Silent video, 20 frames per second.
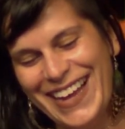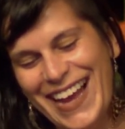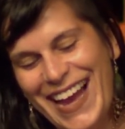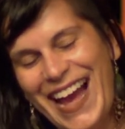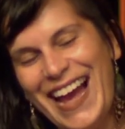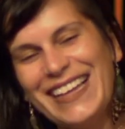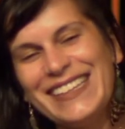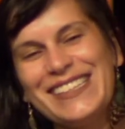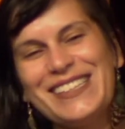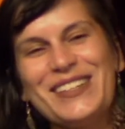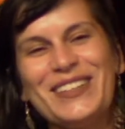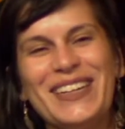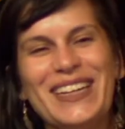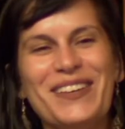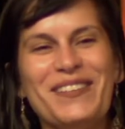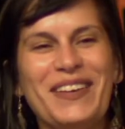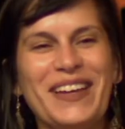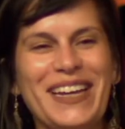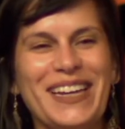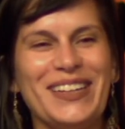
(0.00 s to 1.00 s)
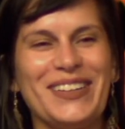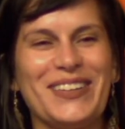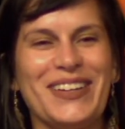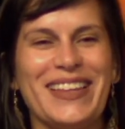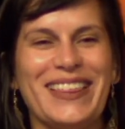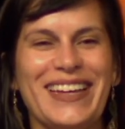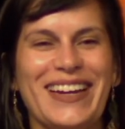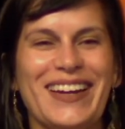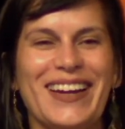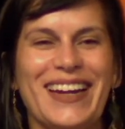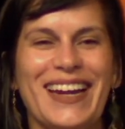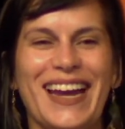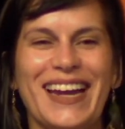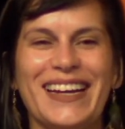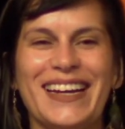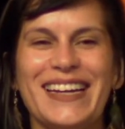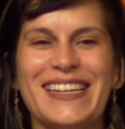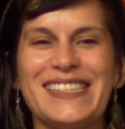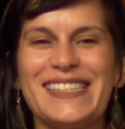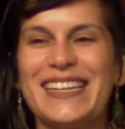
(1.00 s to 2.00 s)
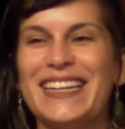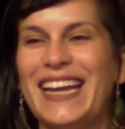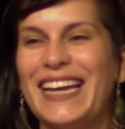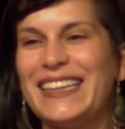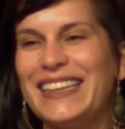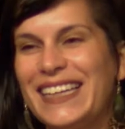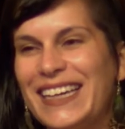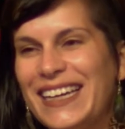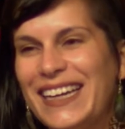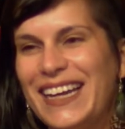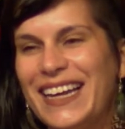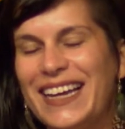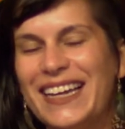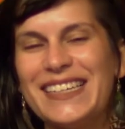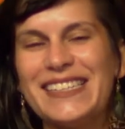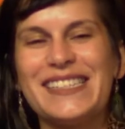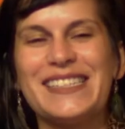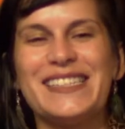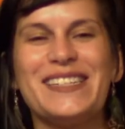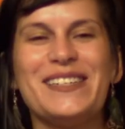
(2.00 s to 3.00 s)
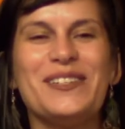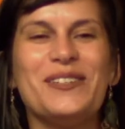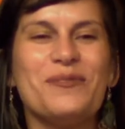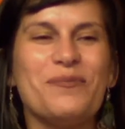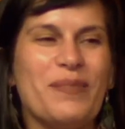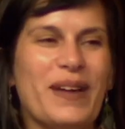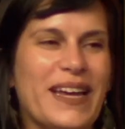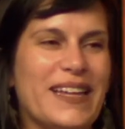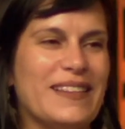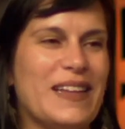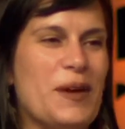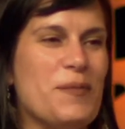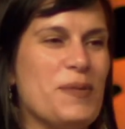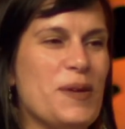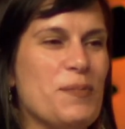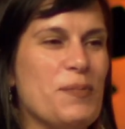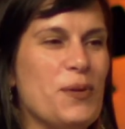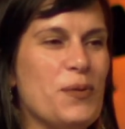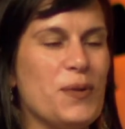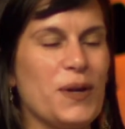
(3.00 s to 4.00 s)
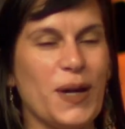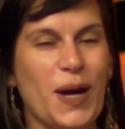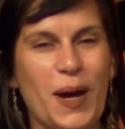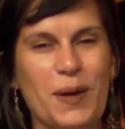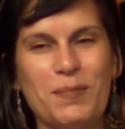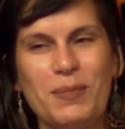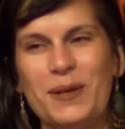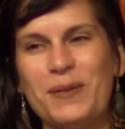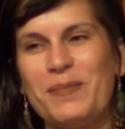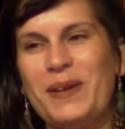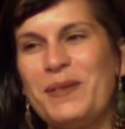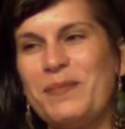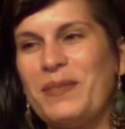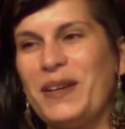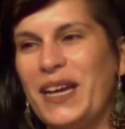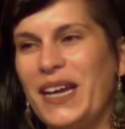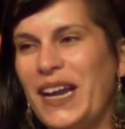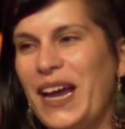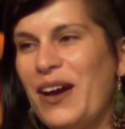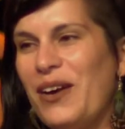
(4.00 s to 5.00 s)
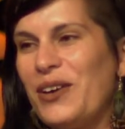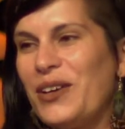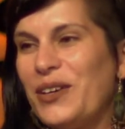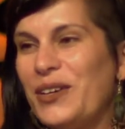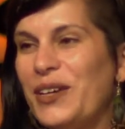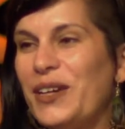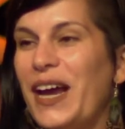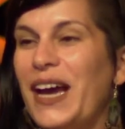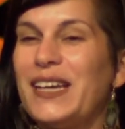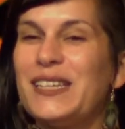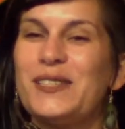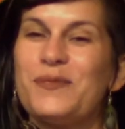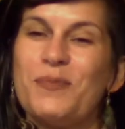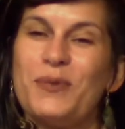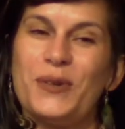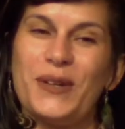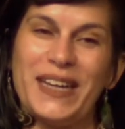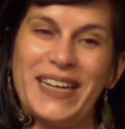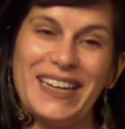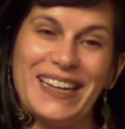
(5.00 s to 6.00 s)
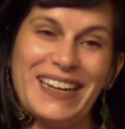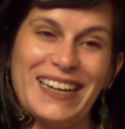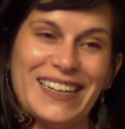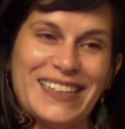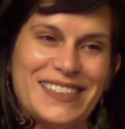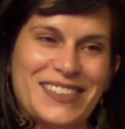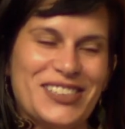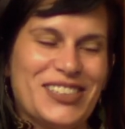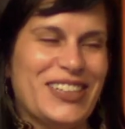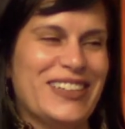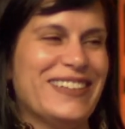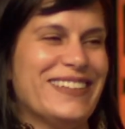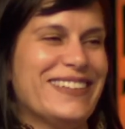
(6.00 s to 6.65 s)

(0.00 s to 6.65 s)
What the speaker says: And so living in North Carolina as a Latina still meant that people would compliment me on how good I spoke English,